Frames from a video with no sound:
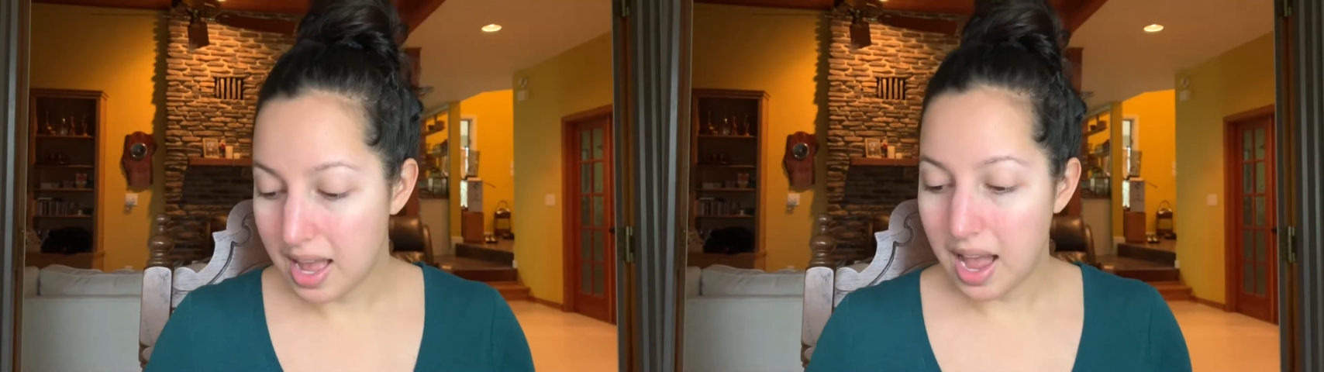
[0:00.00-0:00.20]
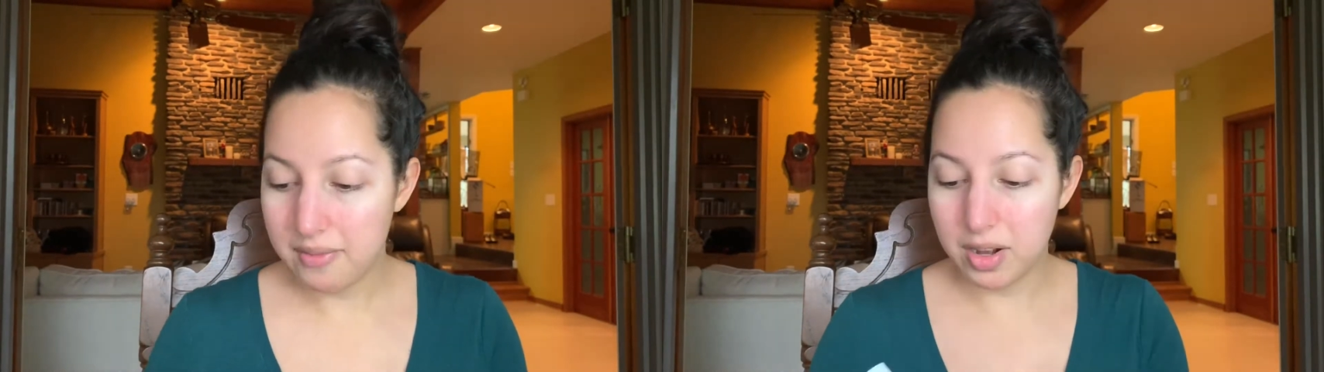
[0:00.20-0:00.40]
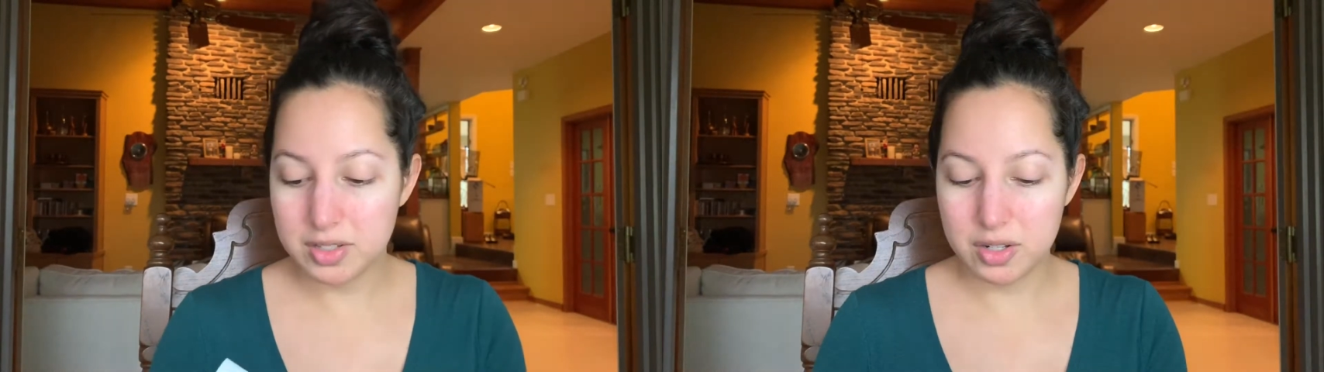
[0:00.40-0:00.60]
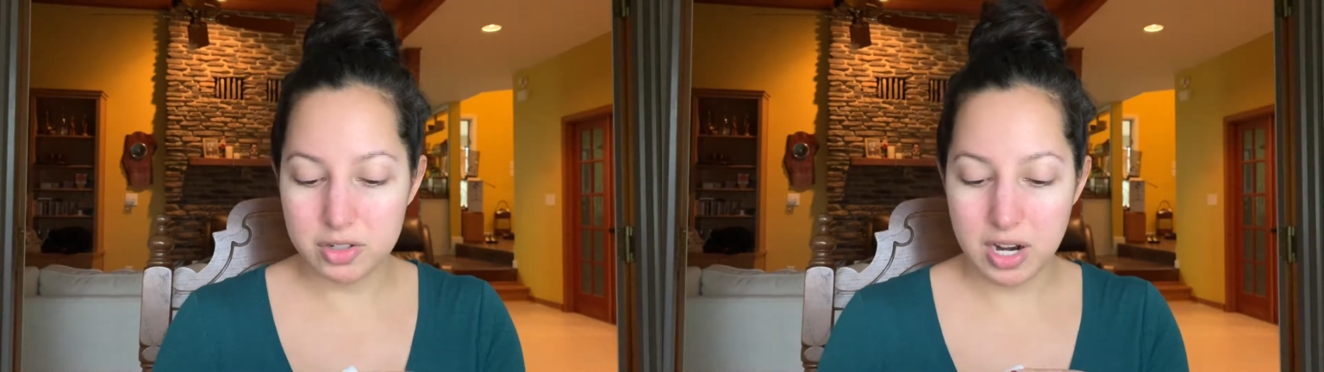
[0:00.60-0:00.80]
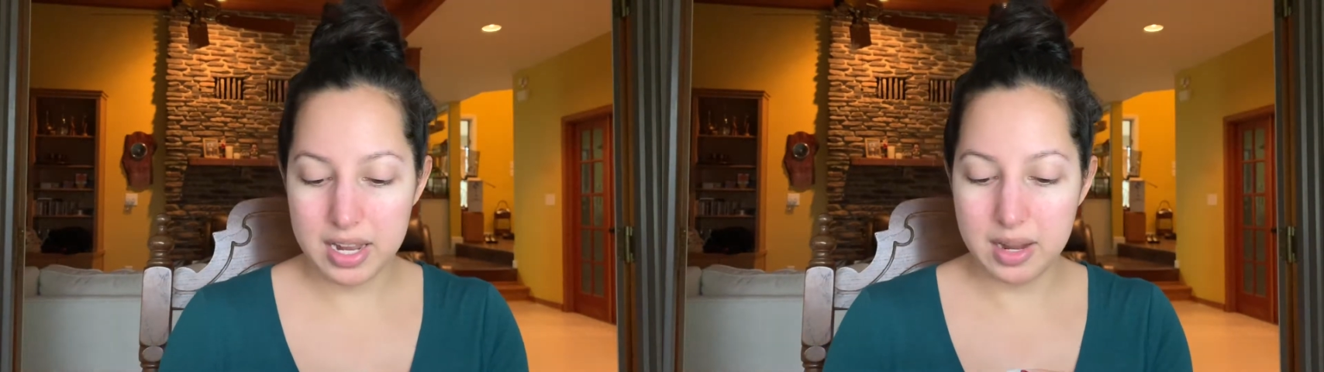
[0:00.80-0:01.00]
I've also
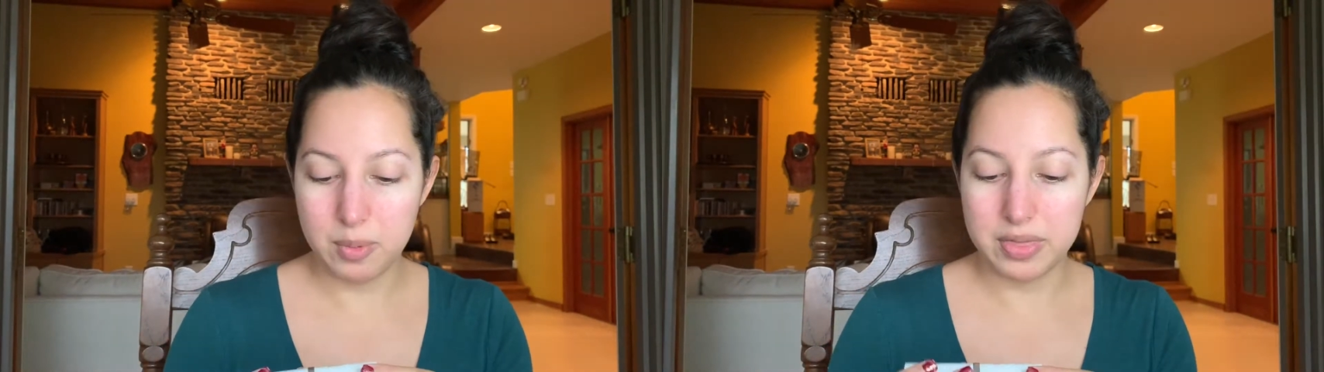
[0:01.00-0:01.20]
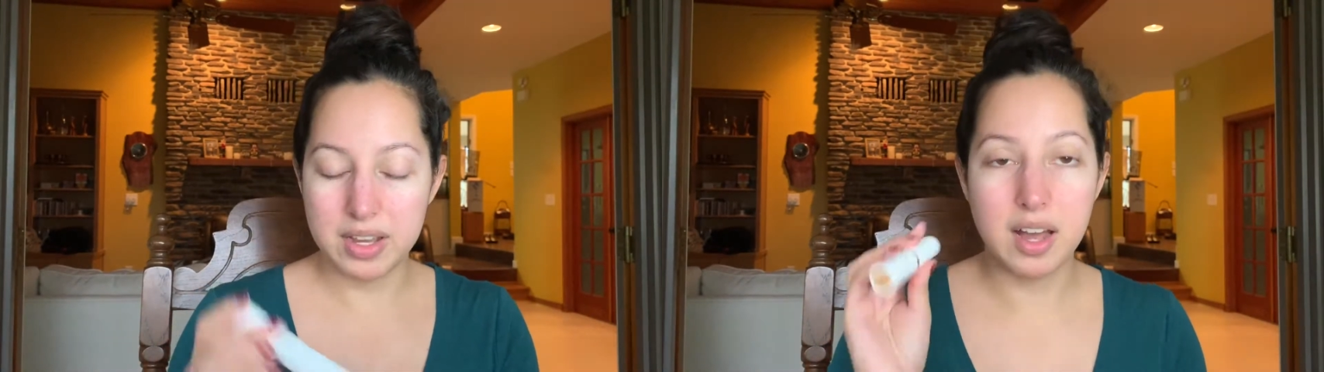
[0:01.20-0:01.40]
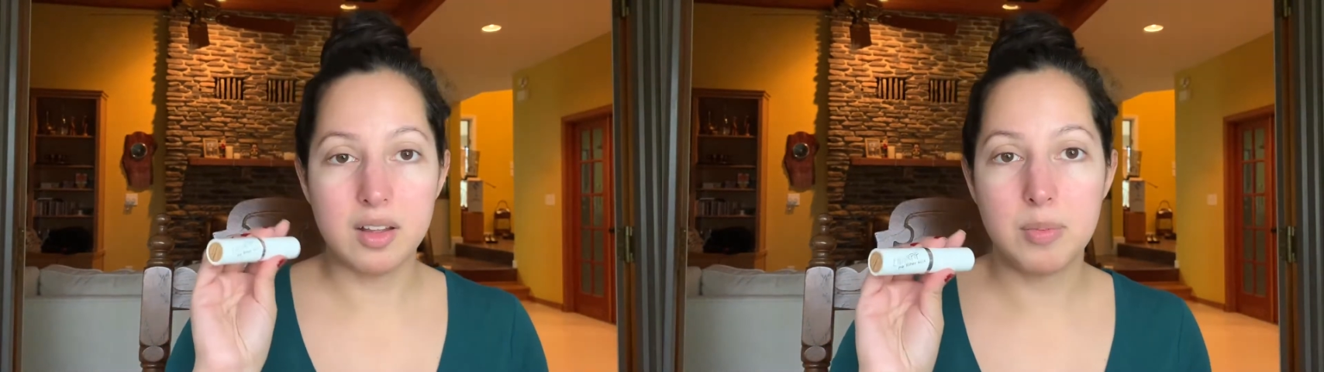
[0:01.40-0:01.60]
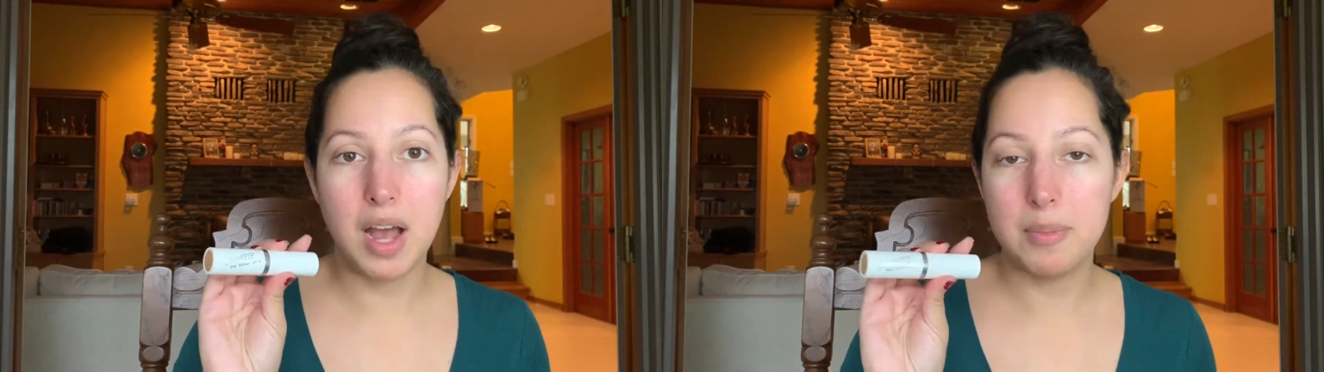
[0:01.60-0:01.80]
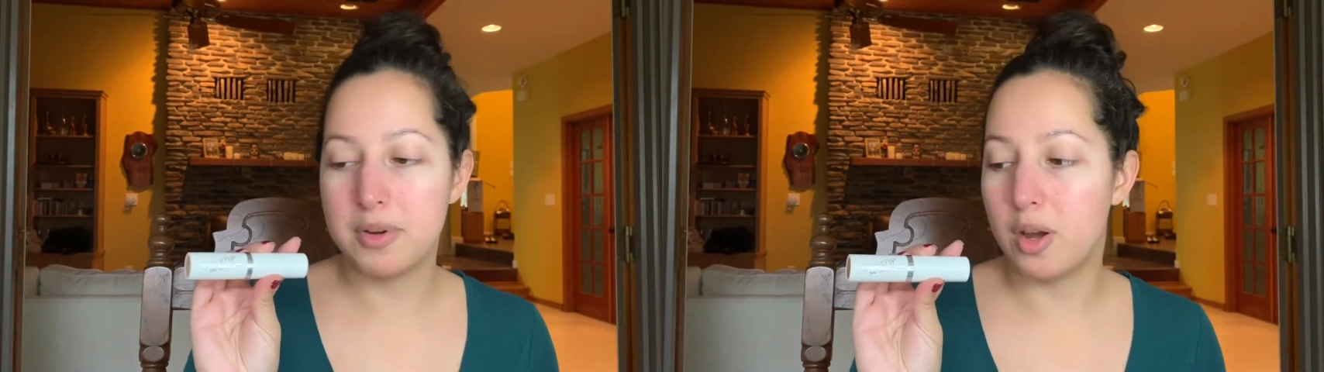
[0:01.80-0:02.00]
tried it with the
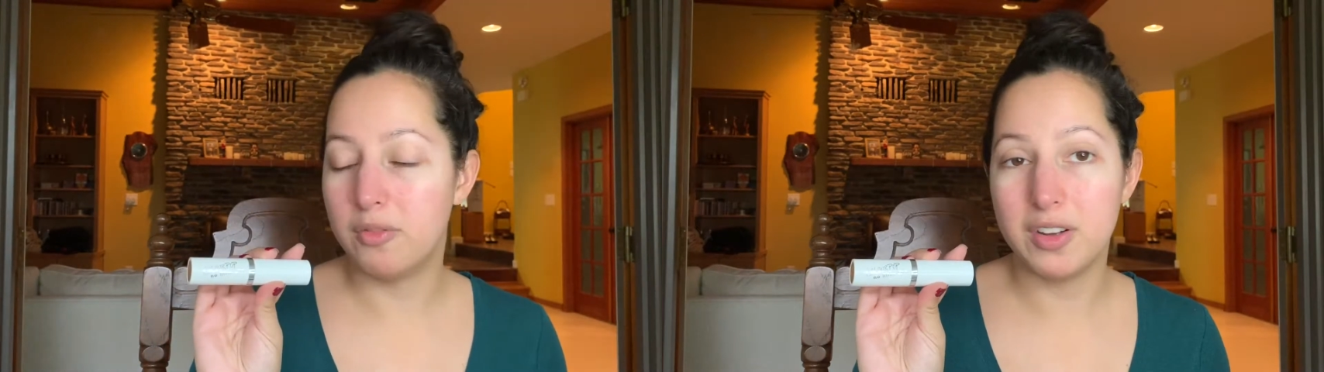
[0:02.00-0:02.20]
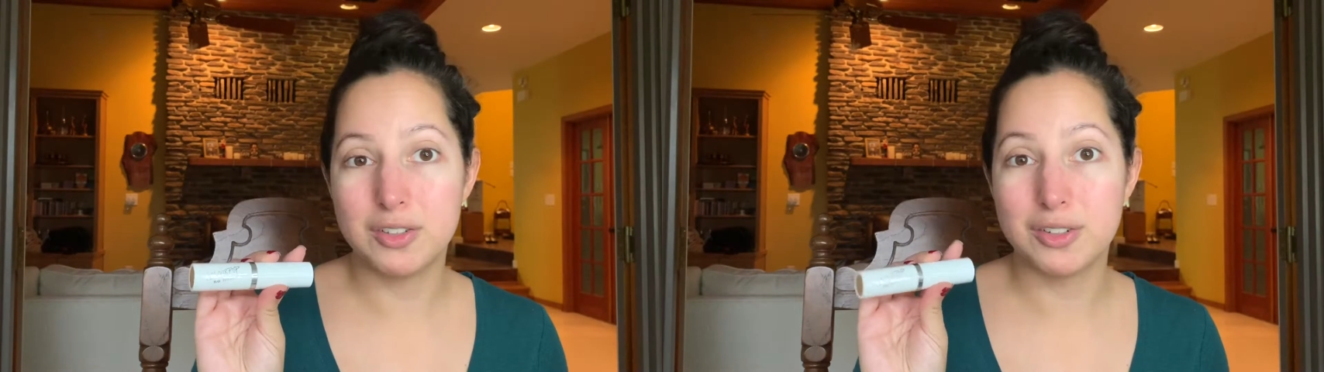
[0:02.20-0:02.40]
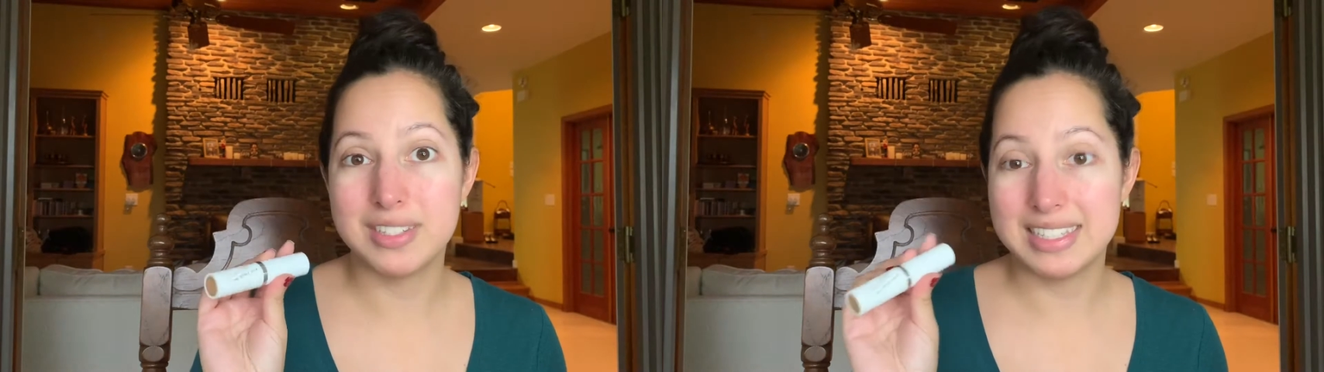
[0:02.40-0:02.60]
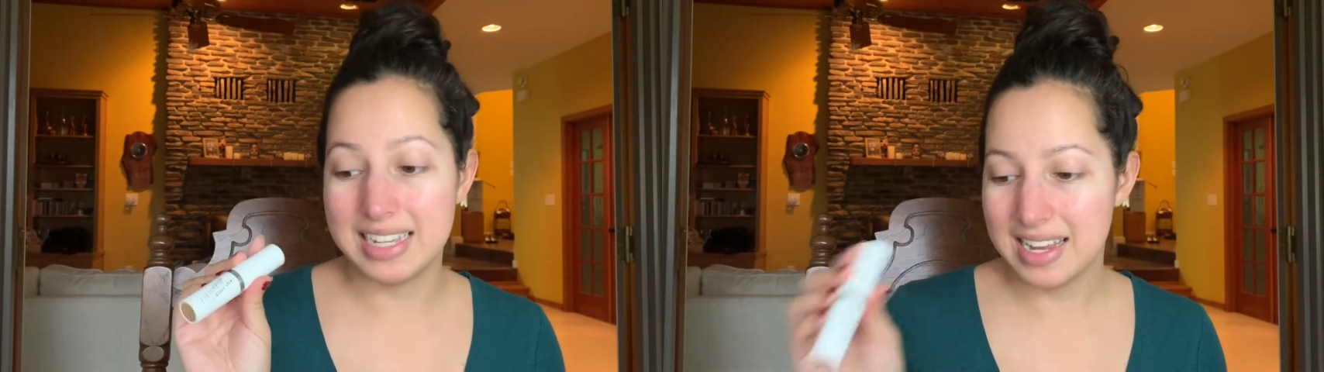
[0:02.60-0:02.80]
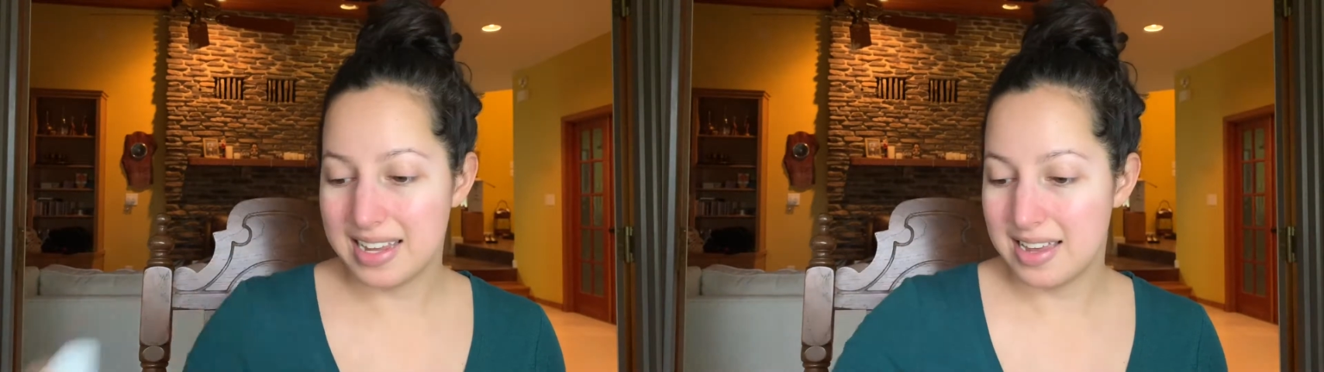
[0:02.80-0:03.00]
ColourPop No Filter
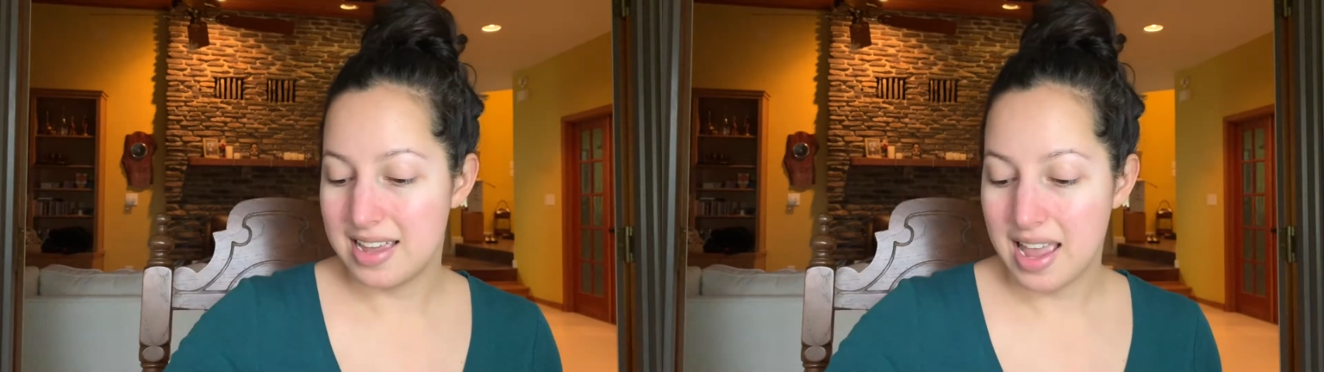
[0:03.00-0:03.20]
Stick,